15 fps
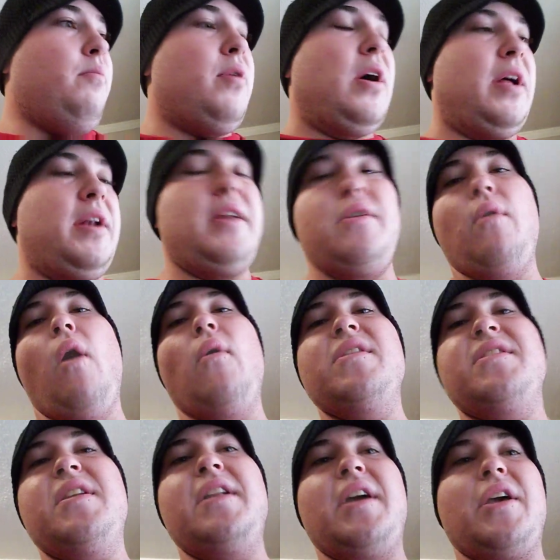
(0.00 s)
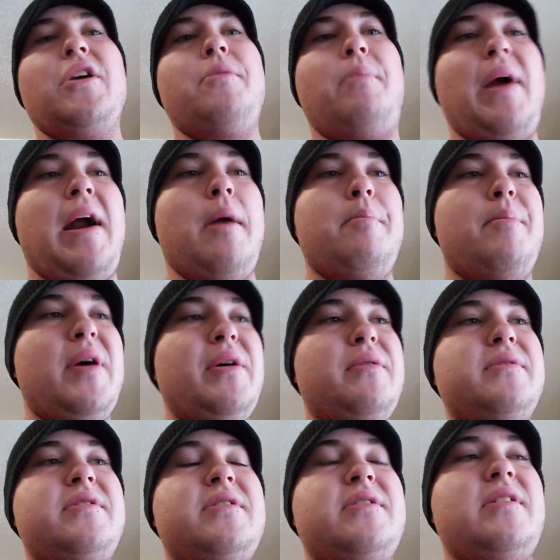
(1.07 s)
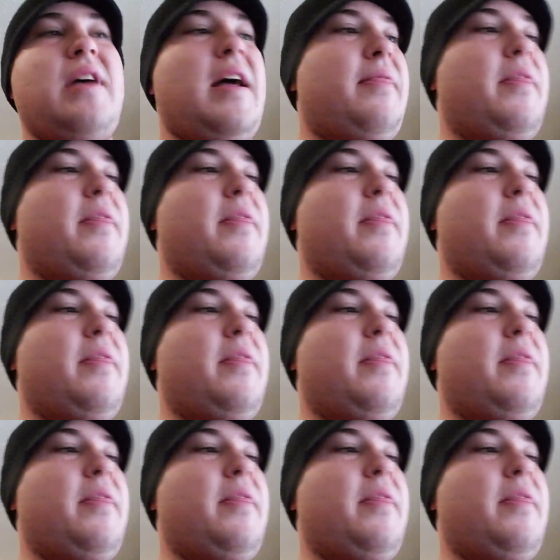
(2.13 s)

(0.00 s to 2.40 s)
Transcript: But you always need a good pair of boots.